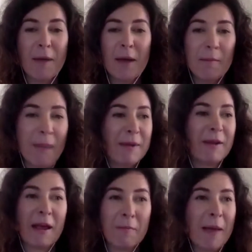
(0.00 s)

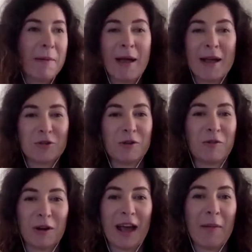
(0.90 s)
Maybe make sure
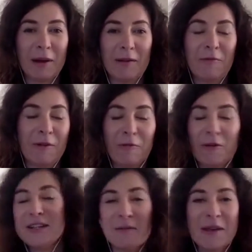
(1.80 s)
you've got a couple of
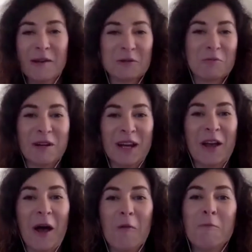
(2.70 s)
freezer meals ready to
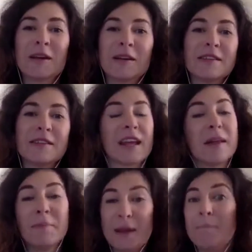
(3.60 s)
go, because it's going
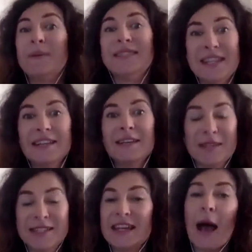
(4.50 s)
to be a
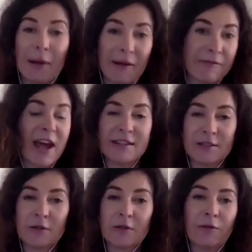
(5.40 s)
busy couple of days,
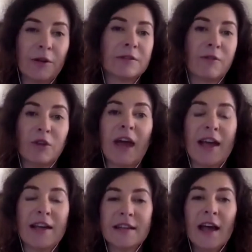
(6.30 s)
those first few
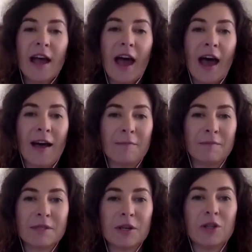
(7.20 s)
days.
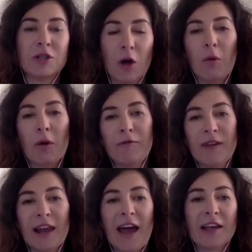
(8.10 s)
So you don't want to
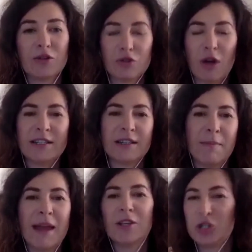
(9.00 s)
feel like you're trying to
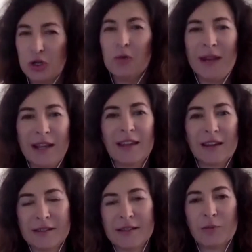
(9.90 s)
manage too many
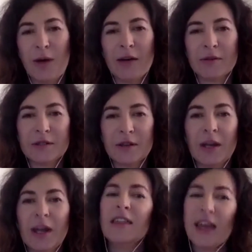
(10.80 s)
things as well. So
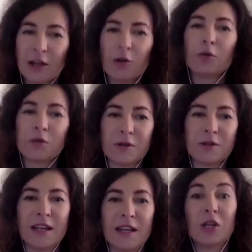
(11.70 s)
that can also
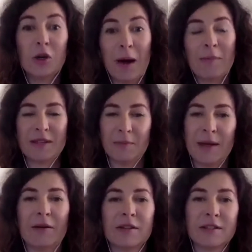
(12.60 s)
set you up as a
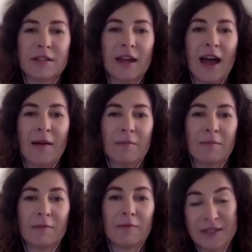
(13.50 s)
parent
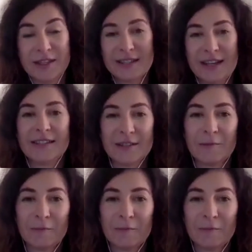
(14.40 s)
for success.